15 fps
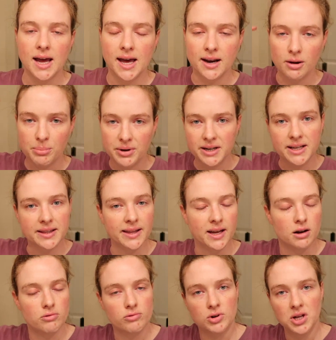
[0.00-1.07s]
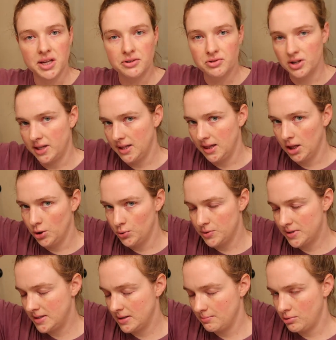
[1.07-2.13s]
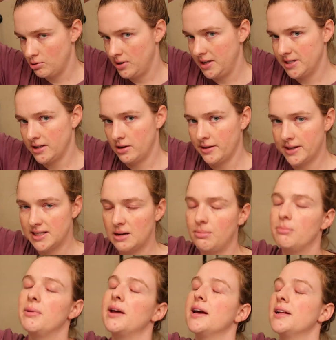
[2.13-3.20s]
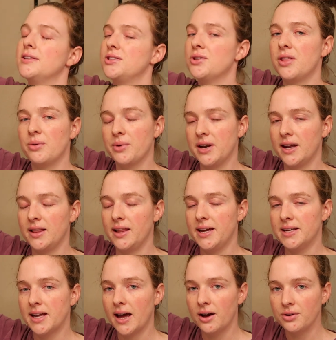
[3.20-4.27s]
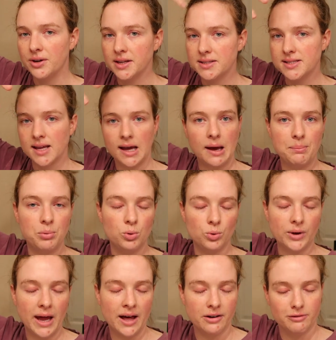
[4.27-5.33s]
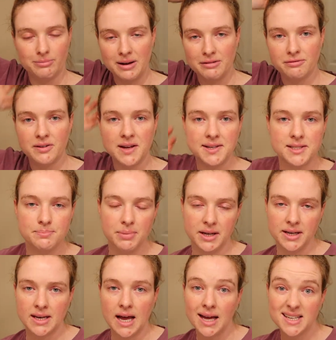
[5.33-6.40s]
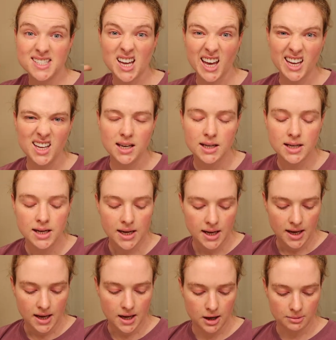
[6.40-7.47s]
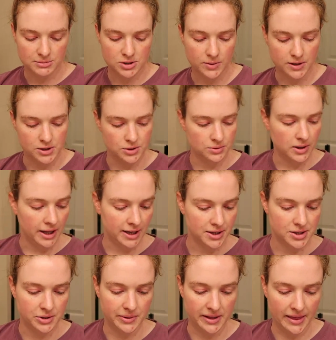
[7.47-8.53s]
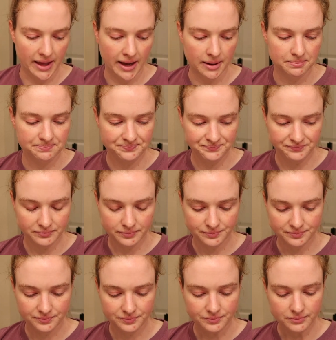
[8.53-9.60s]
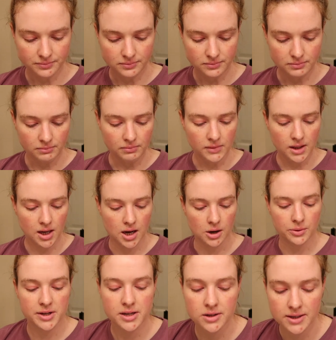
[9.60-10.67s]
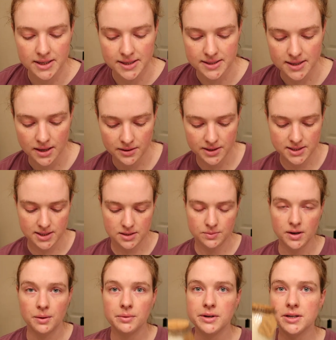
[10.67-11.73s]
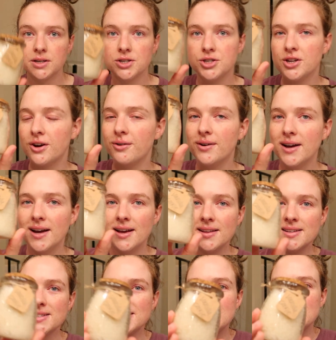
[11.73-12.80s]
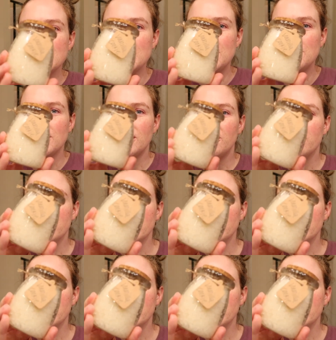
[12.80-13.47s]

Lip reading: and I'll put it in like a really, really loose ponytail on the top of my head so that when I lay down, it's like pulled out of my face, but not tight. So I do like doing that. Oh, this is what I wanted to show. This is this cute little